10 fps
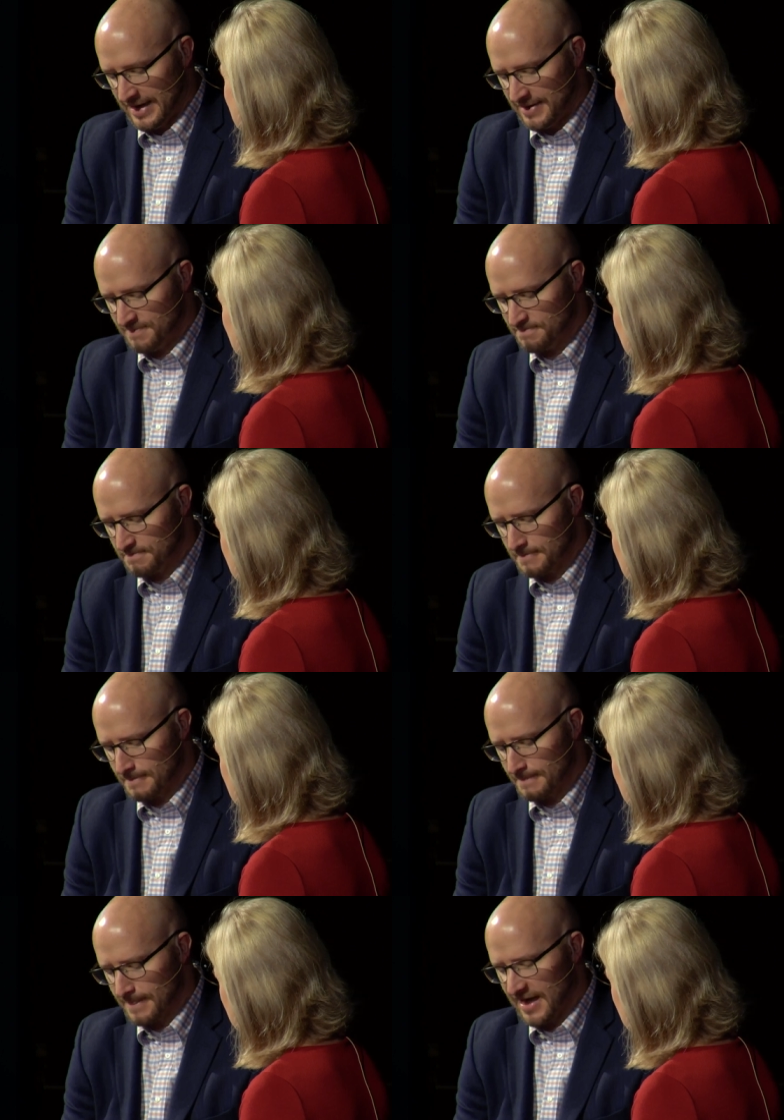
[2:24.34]
Um,
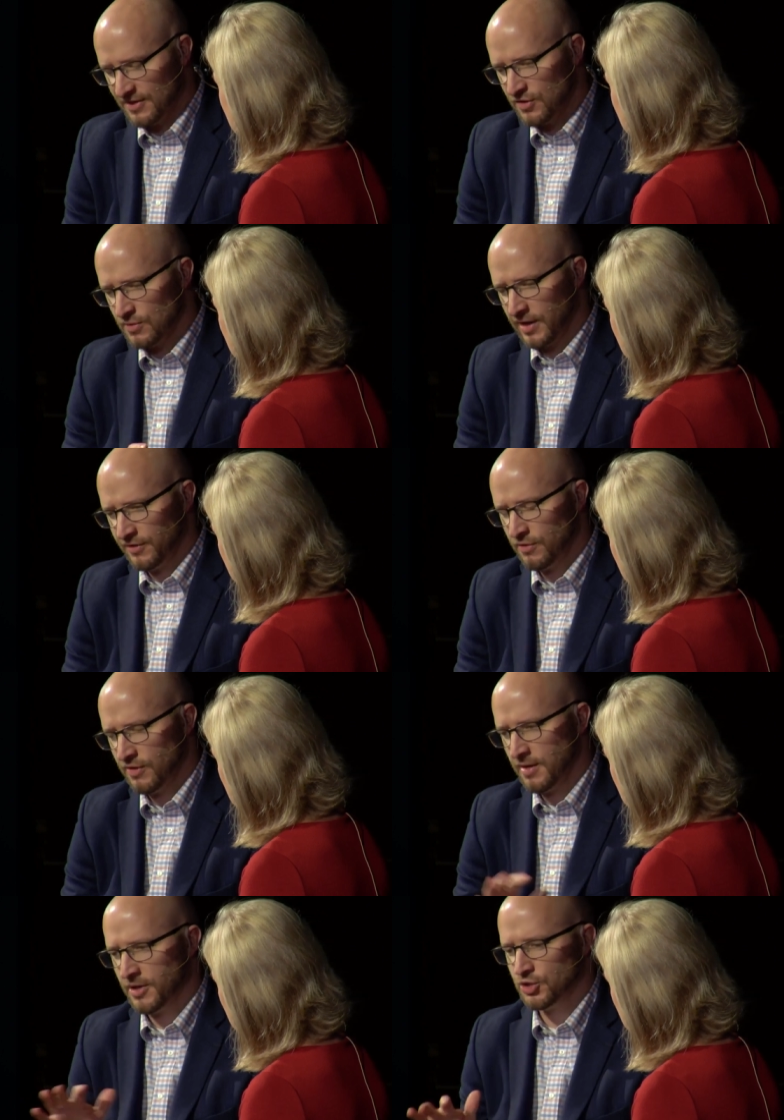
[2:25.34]
as you as you
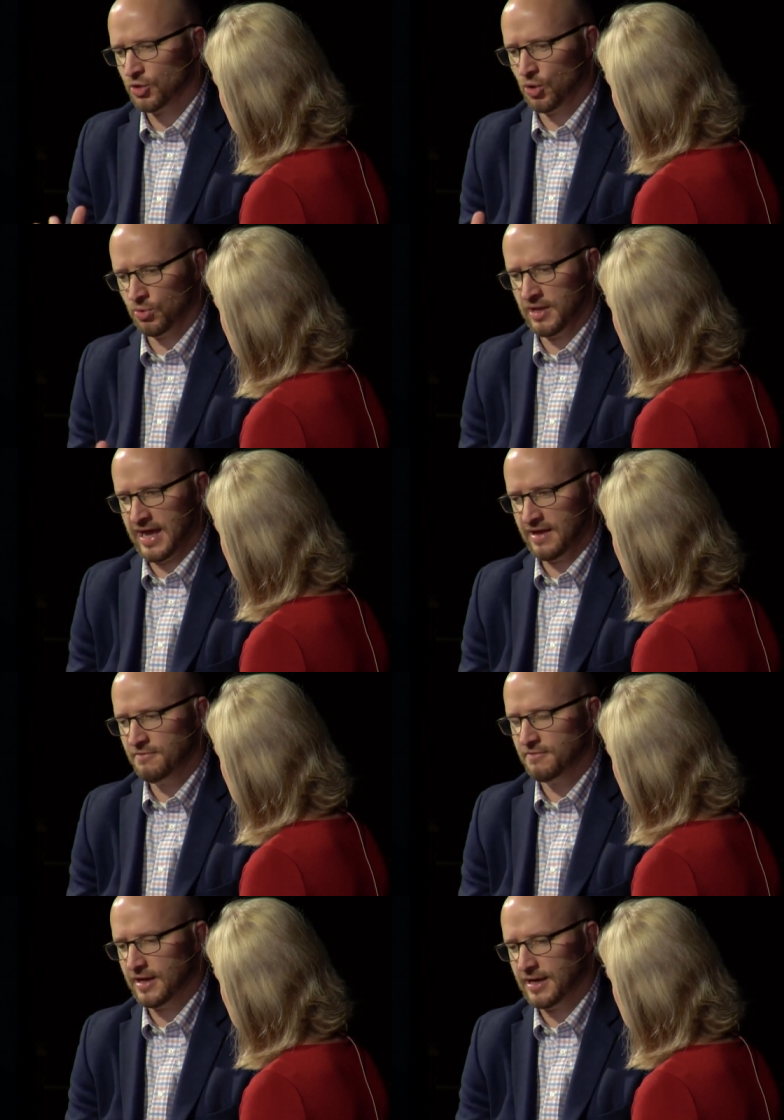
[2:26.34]
think about your own
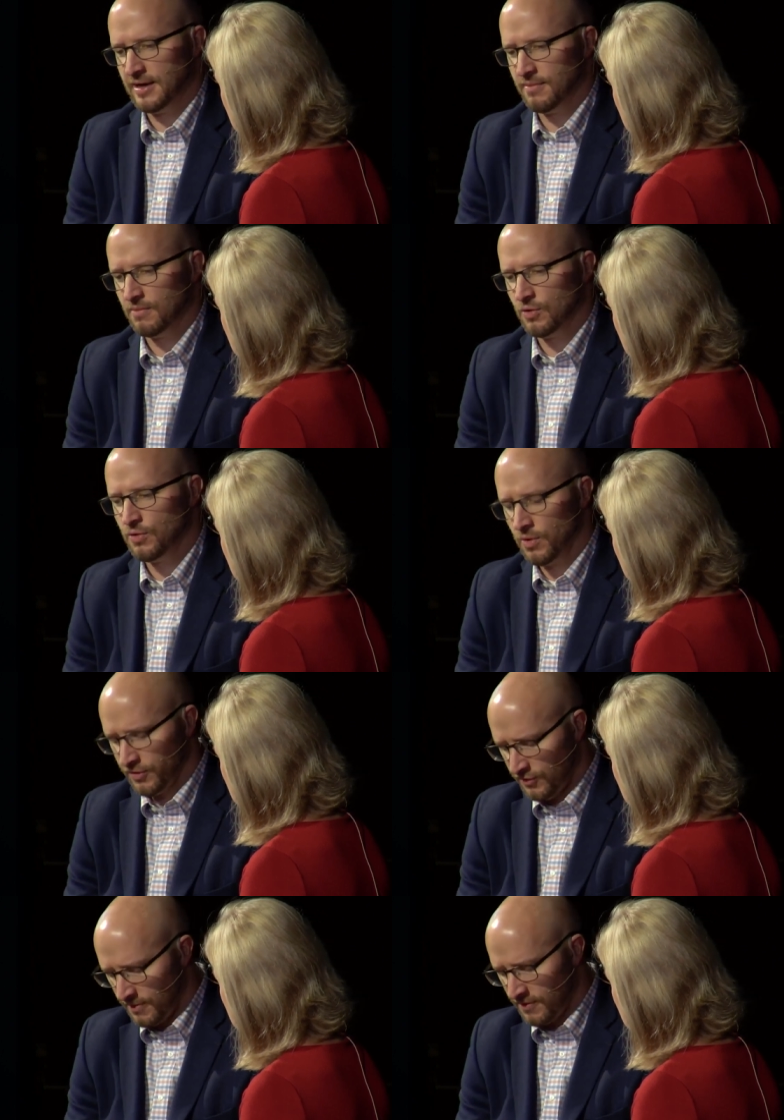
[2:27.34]
life, um, who are
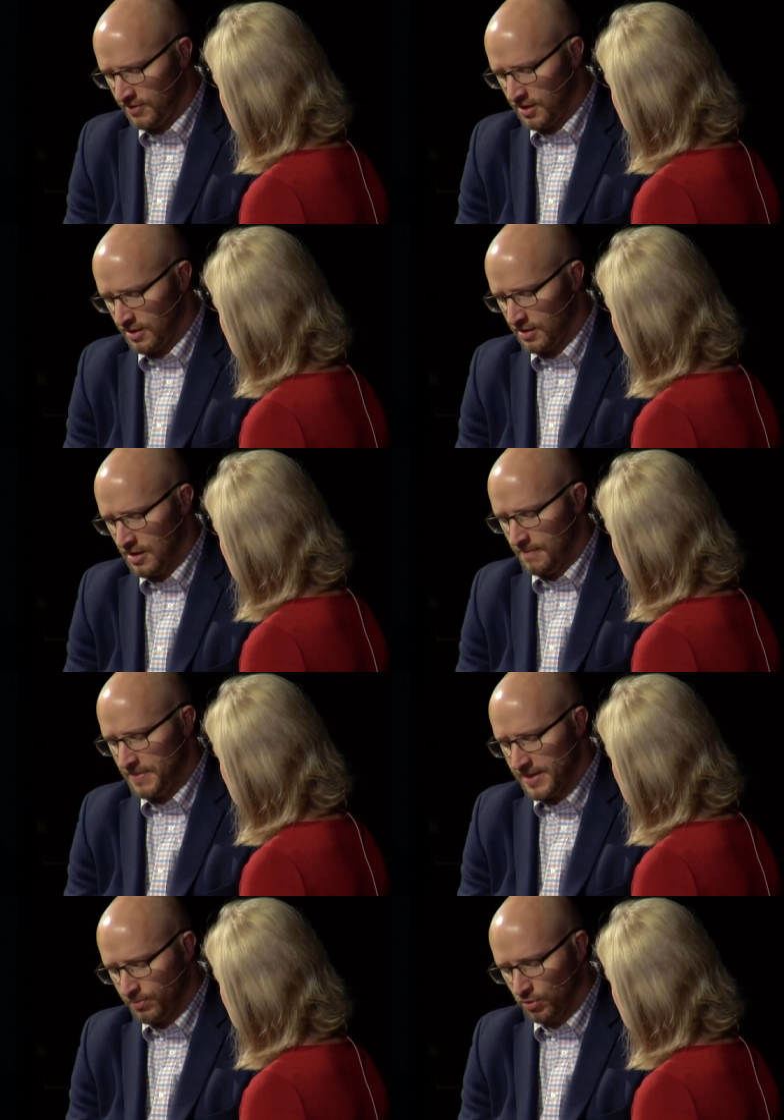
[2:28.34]
some of the
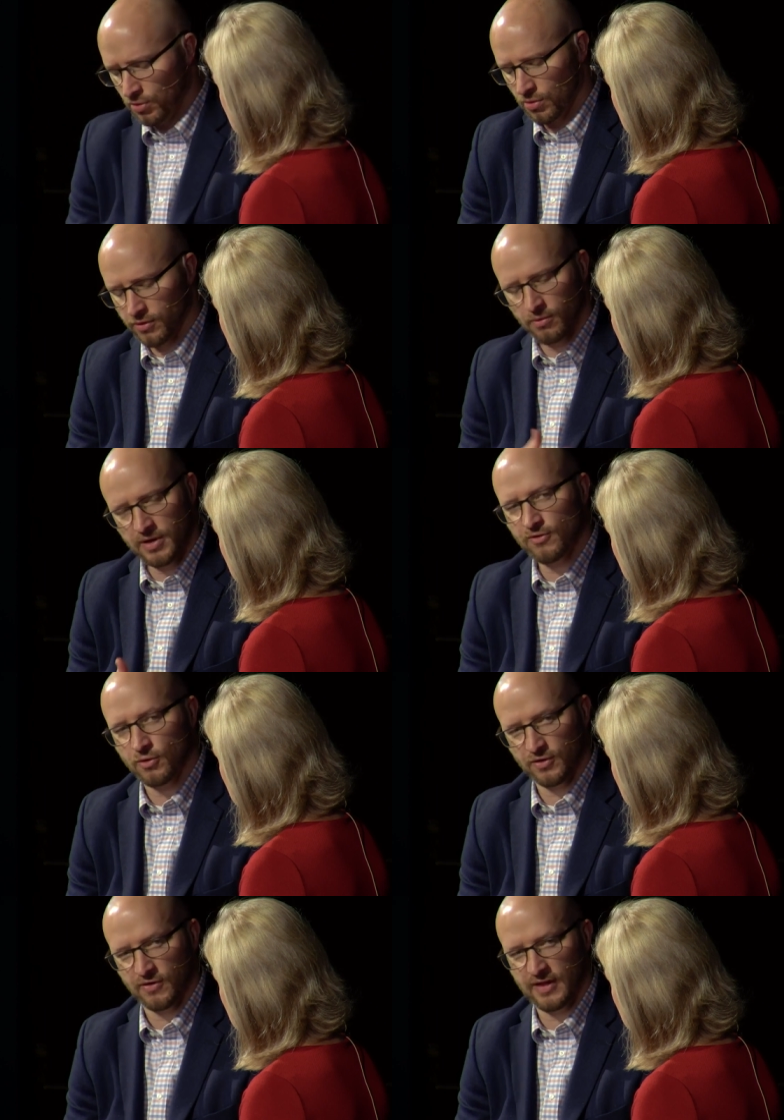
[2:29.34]
people or the
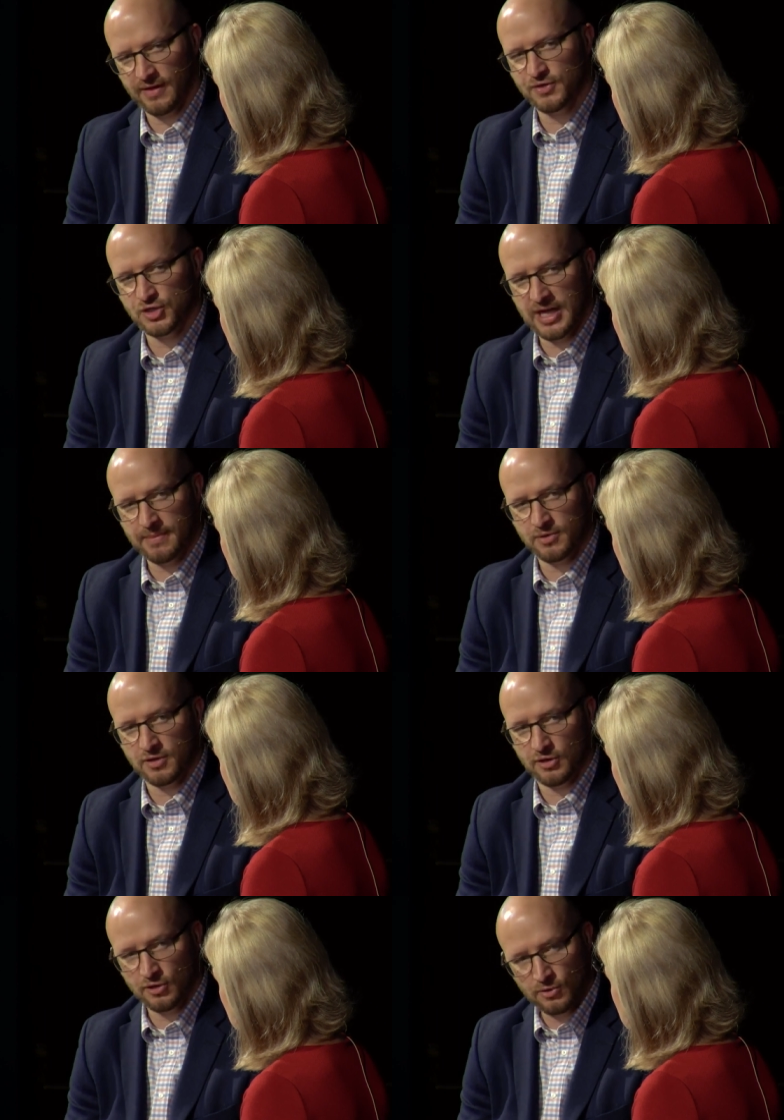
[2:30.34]
resources that have shaped
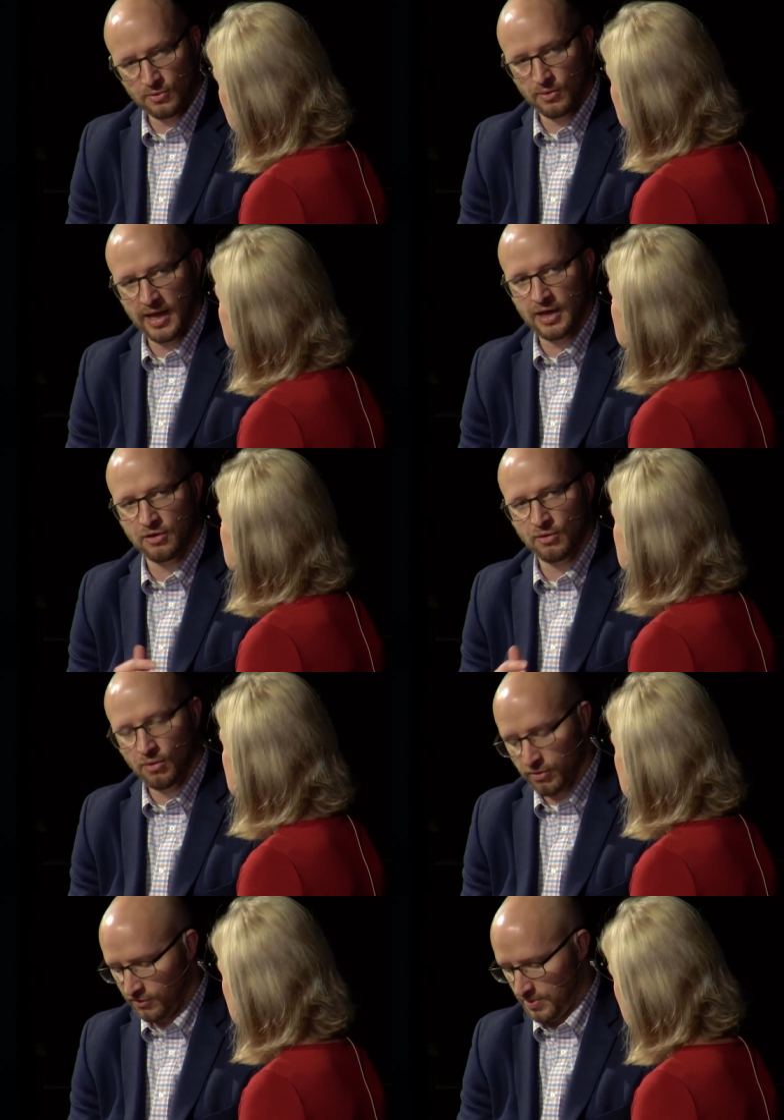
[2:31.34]
you and
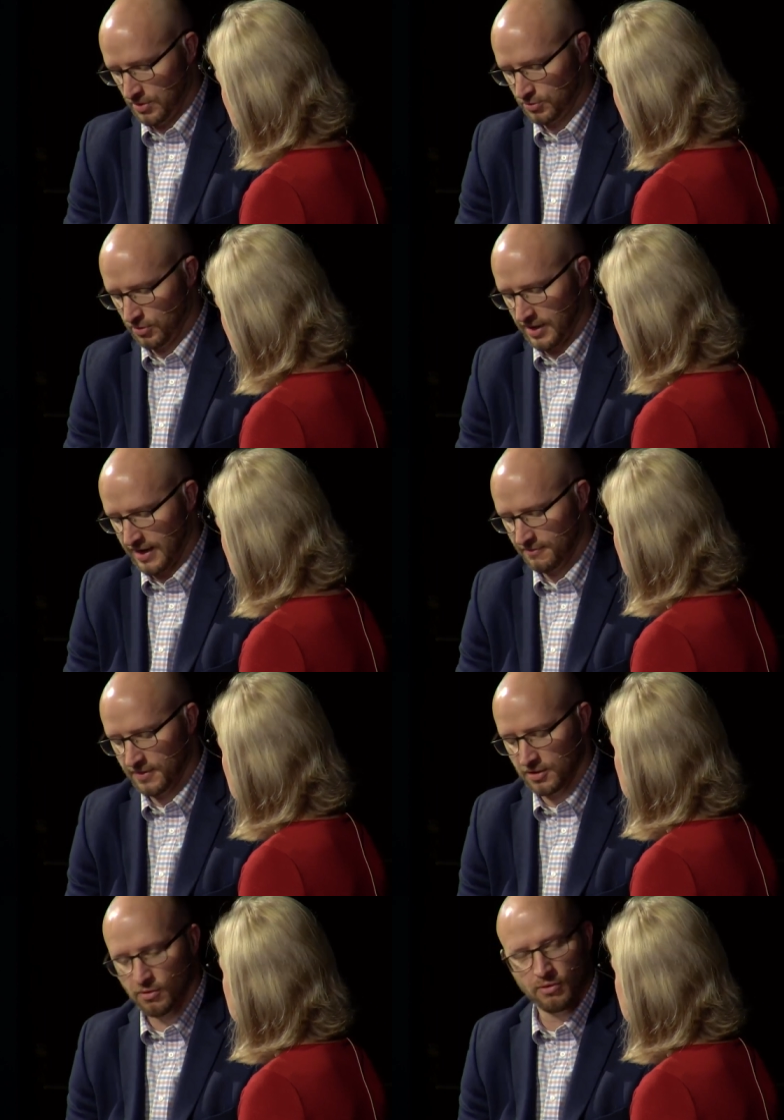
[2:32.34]
your spiritual life
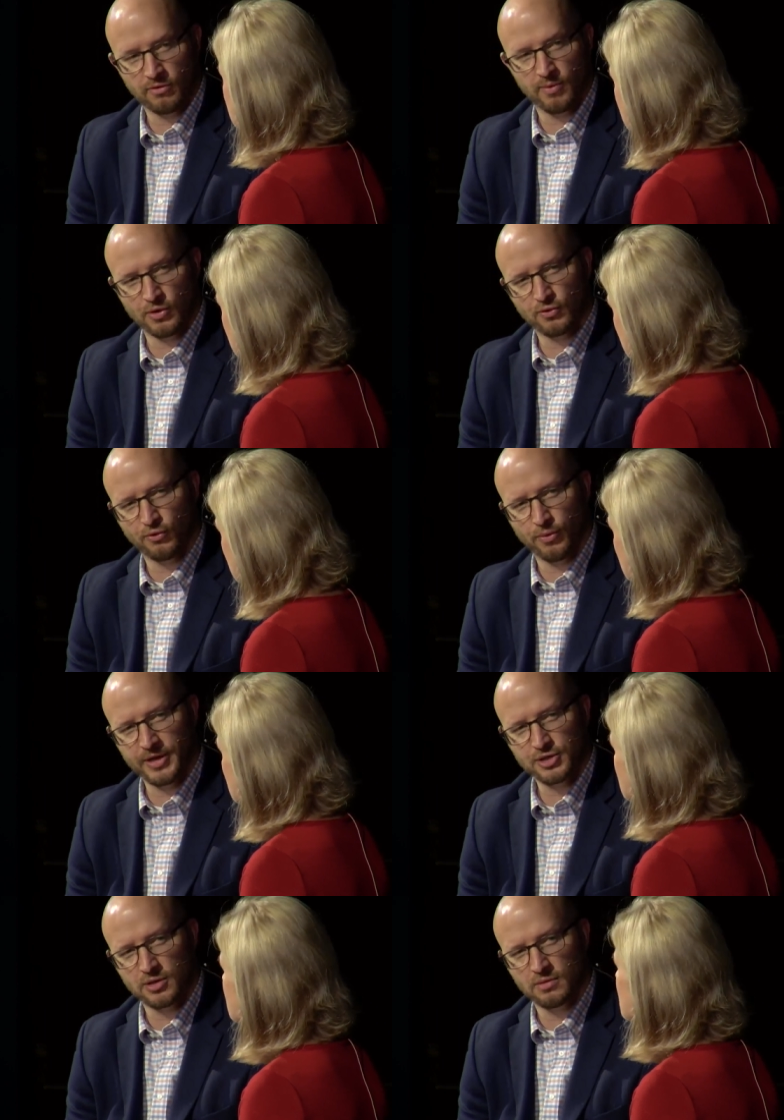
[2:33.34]
and your own spiritual
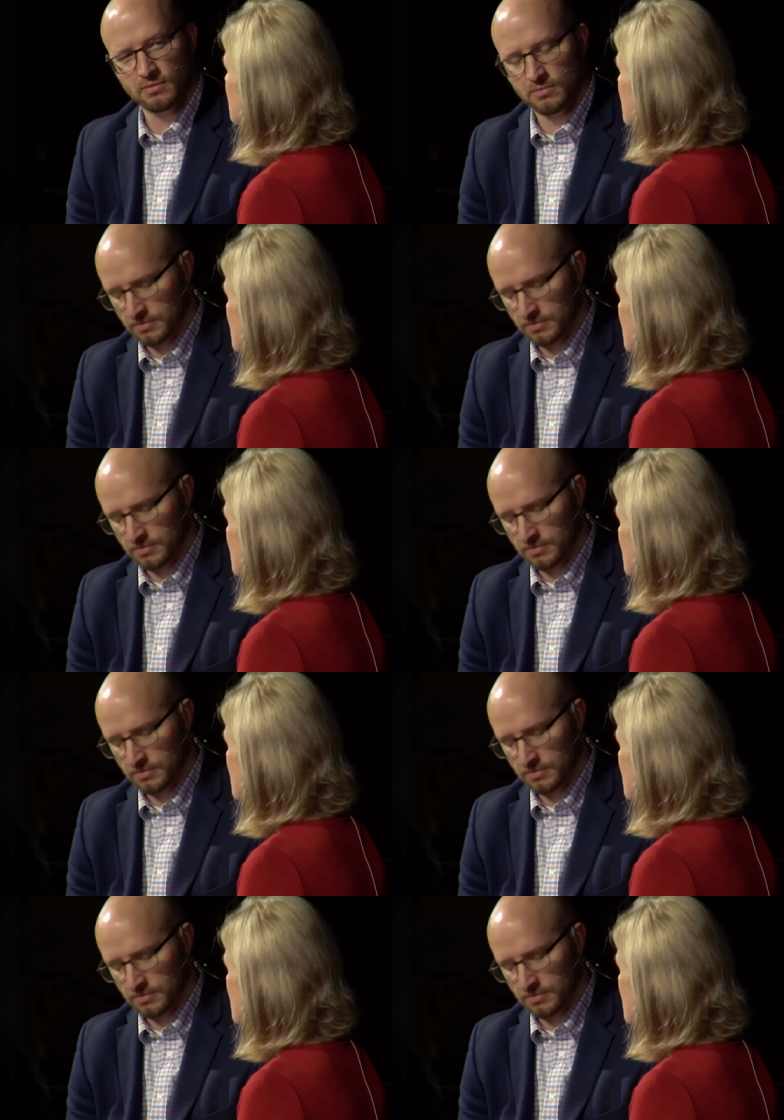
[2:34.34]
formation?